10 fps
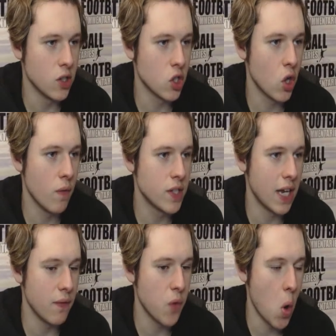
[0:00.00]
to cover to get
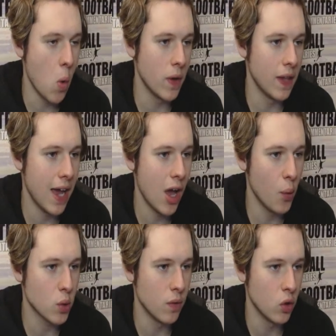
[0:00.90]
it forward, and that
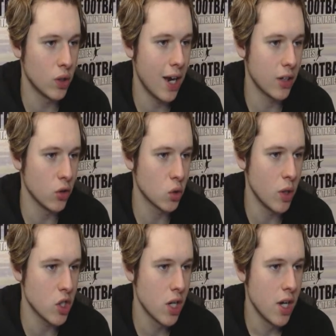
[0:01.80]
helps with a good diagonal
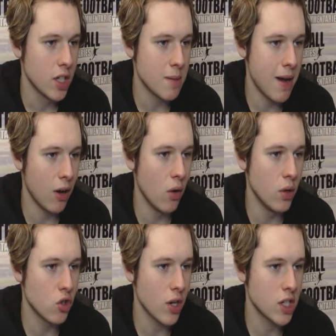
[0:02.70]
switch to Matt Lowton.
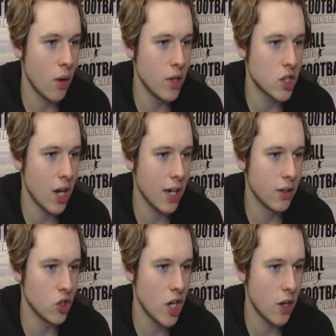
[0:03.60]
Tries to go inside
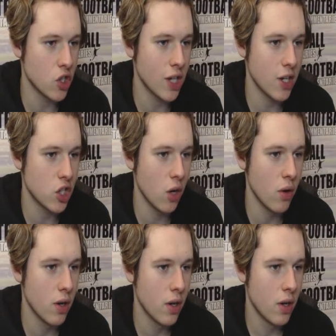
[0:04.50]
on Jadon Sancho.
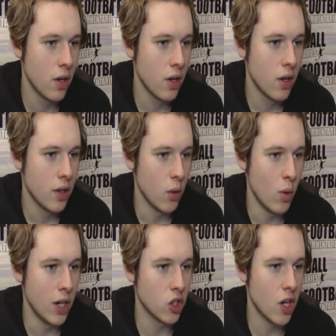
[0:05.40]
The
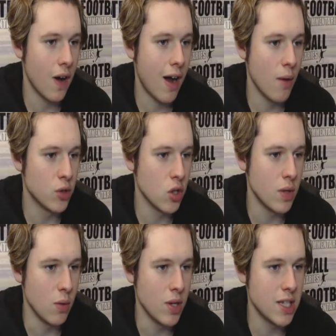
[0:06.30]
winger doesn't allow him to, and he
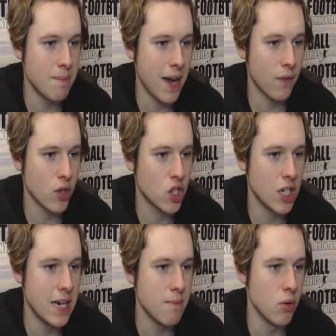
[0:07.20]
wins it back for his
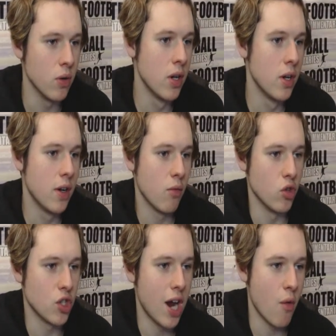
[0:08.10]
team, but
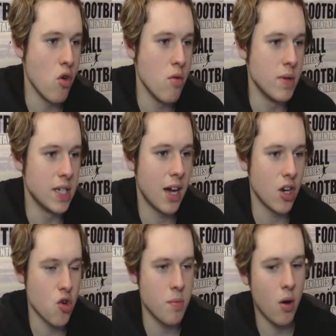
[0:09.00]
runs out of room as he can't
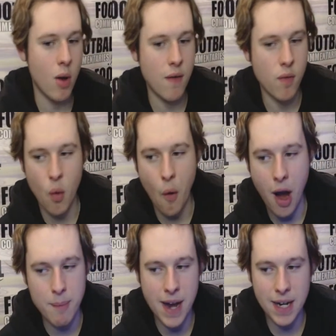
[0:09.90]
dribble away from the right
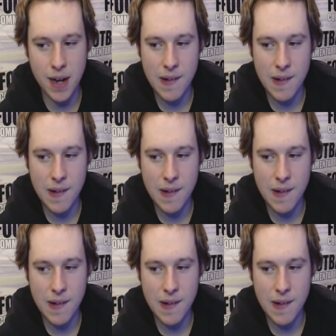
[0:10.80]
back.